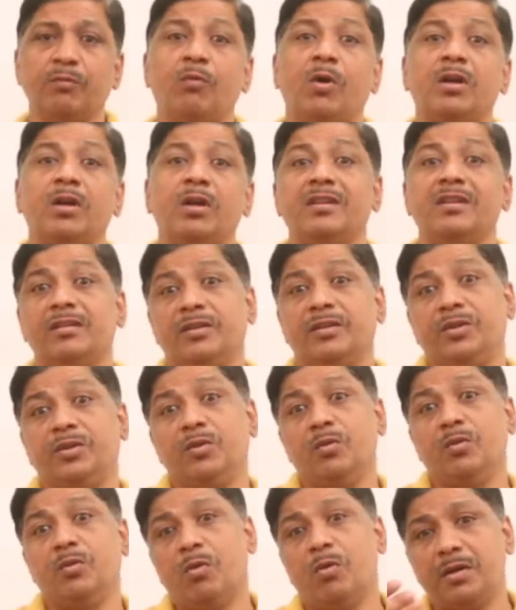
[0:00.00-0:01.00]
what you
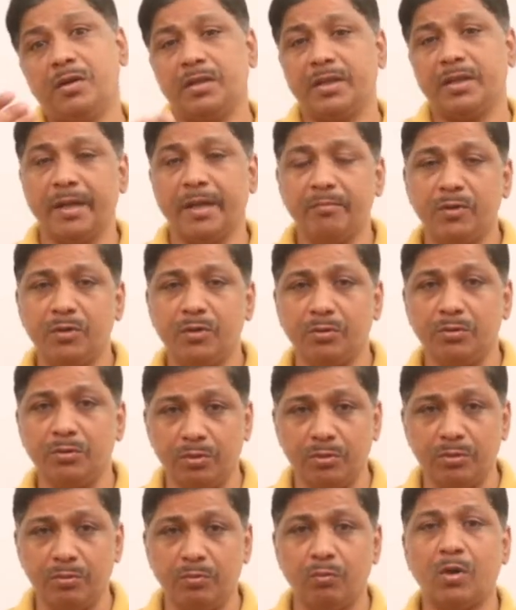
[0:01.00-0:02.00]
want them to
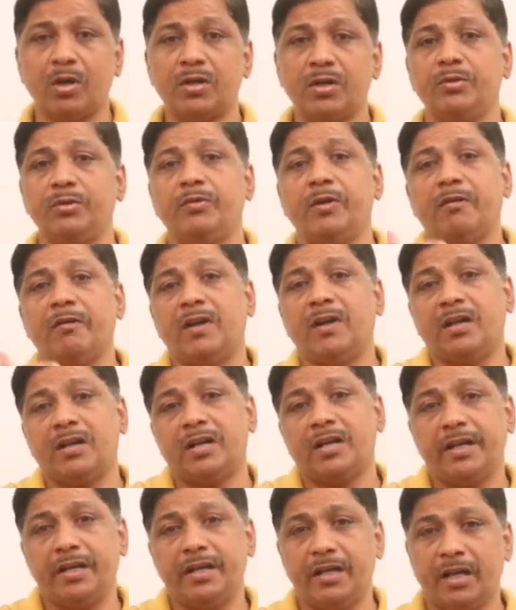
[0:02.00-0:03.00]
do, what you have
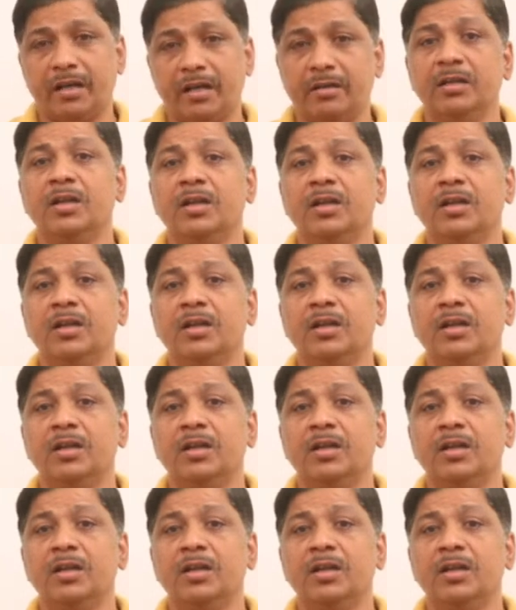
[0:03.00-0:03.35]
already done.